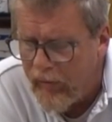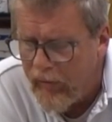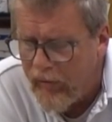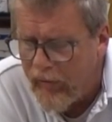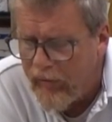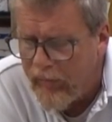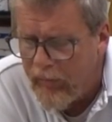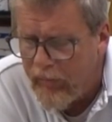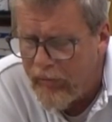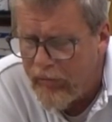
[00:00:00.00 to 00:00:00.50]

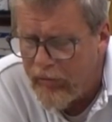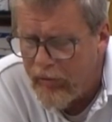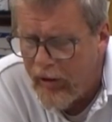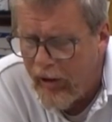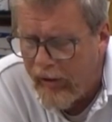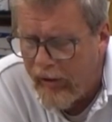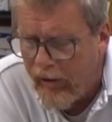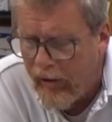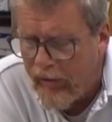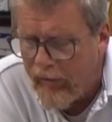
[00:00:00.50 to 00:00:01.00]
especially
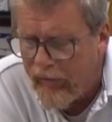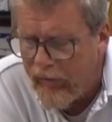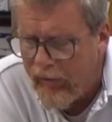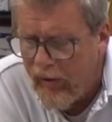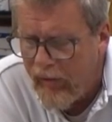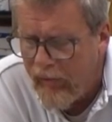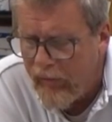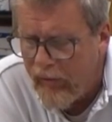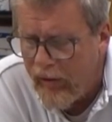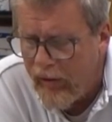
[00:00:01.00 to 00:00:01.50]
on that
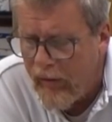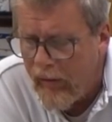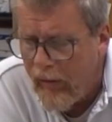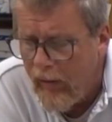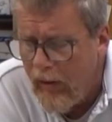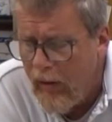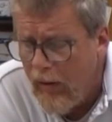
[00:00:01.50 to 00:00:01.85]
safety.